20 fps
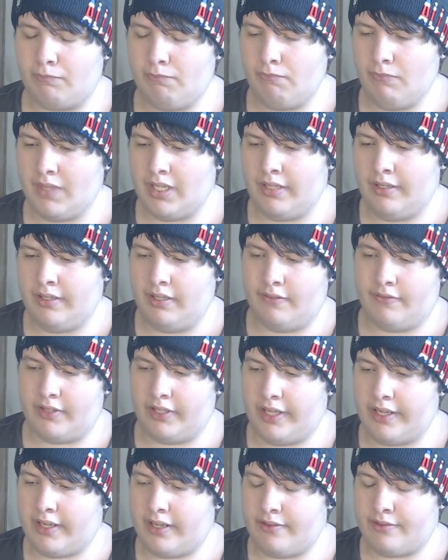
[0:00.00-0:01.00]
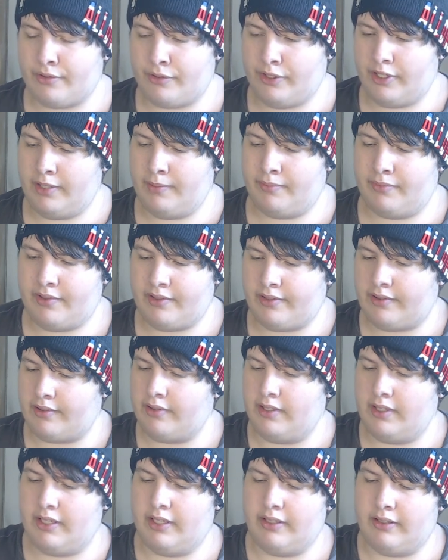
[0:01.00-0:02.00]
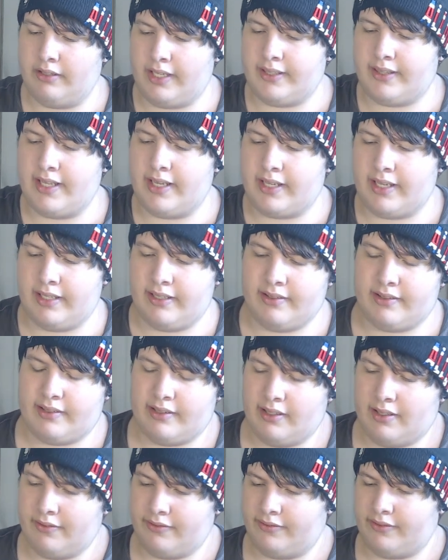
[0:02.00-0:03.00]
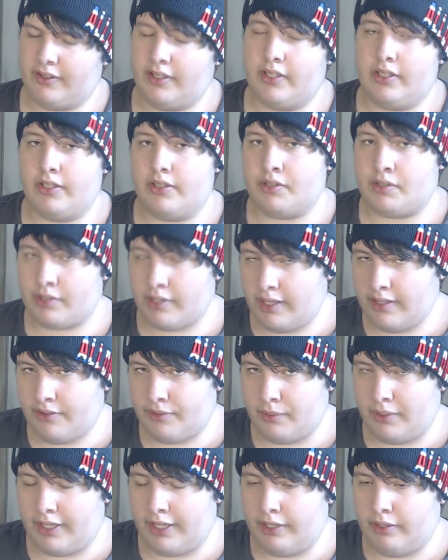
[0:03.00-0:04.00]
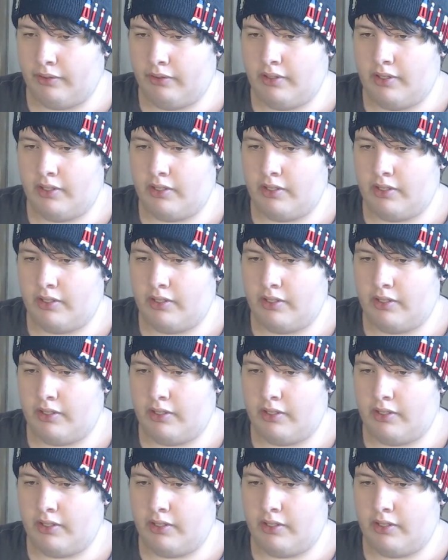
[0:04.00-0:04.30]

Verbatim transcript: If you like ice creams, like that kind of stuff, try this one out.